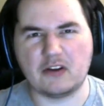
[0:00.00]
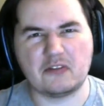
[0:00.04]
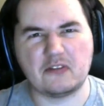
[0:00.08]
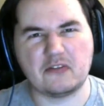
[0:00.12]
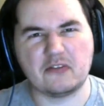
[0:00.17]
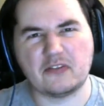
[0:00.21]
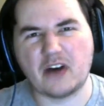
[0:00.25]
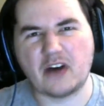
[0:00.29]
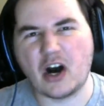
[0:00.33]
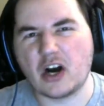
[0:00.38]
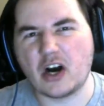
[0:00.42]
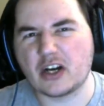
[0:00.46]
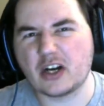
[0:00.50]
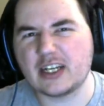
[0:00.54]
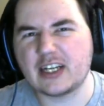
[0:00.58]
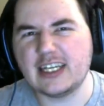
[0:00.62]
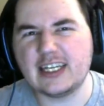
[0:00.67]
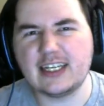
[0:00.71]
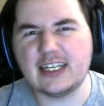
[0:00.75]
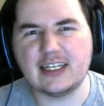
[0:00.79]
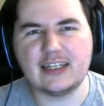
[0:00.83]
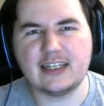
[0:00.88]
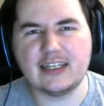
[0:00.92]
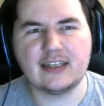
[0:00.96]

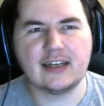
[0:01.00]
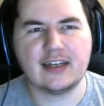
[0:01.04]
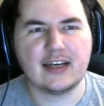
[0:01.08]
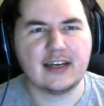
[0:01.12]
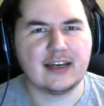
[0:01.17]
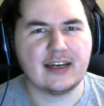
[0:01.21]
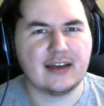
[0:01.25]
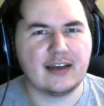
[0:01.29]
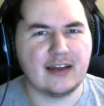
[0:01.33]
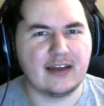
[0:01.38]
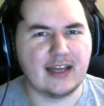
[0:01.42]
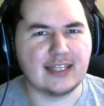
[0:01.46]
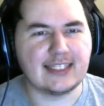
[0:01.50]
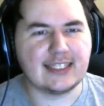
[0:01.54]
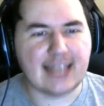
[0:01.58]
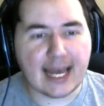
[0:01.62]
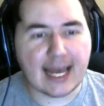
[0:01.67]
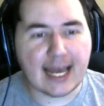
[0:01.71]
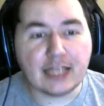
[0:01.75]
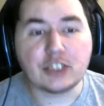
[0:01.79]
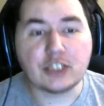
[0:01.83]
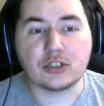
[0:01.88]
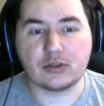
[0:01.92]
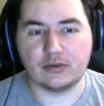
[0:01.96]
foggy,
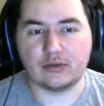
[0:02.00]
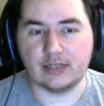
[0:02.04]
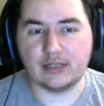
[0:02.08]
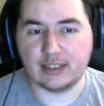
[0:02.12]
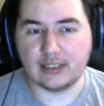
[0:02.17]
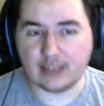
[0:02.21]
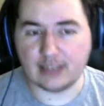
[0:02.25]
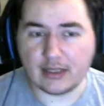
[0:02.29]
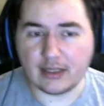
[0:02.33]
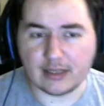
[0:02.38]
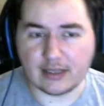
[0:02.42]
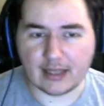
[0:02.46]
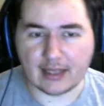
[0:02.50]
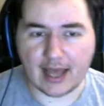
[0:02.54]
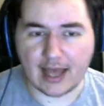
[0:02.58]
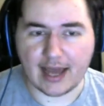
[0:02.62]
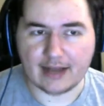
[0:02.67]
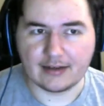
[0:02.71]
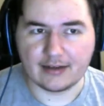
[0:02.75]
intentionally done that.